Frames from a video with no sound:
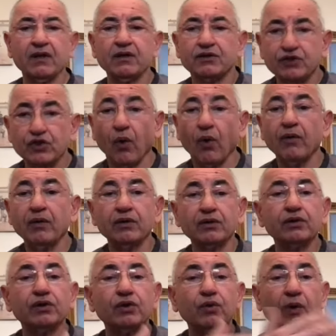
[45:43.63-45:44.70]
So
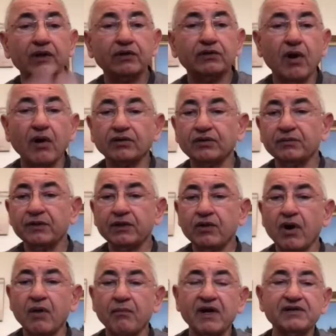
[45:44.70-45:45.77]
you want to talk to me, go
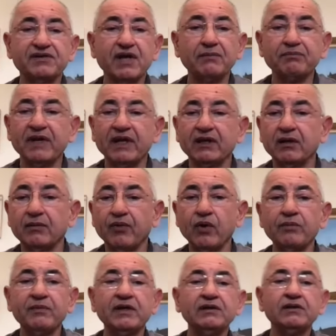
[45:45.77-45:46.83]
on my site, make an
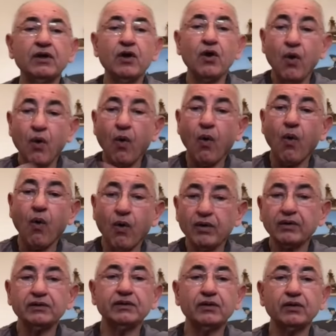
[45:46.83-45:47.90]
appointment,
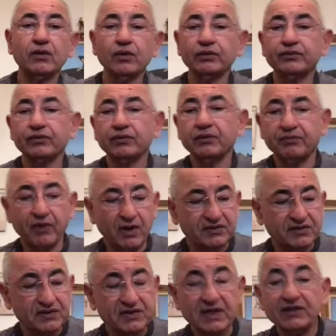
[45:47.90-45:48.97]
or, you know, go through the
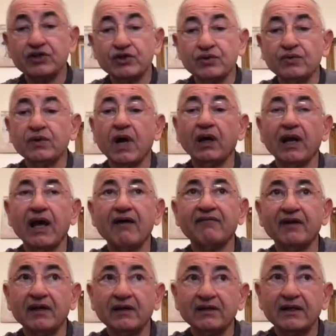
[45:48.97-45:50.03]
process. And soon I'll have
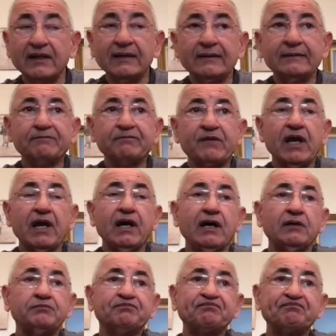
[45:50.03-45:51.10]
another
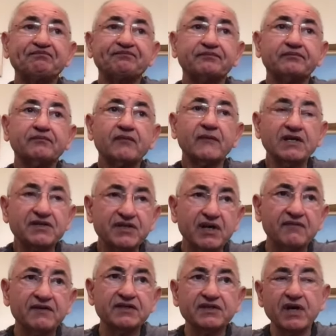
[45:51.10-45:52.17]

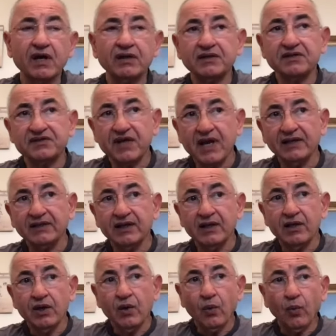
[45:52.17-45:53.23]
service on the site
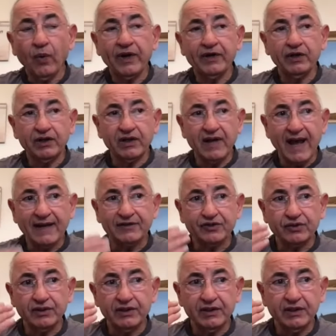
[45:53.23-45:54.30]
where you can
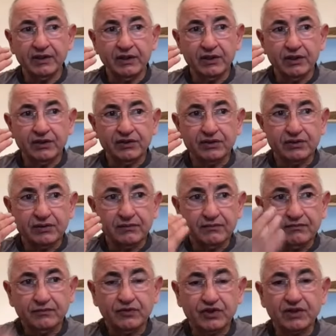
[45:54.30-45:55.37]
actually
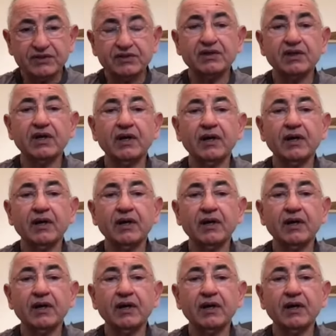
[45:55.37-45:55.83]
just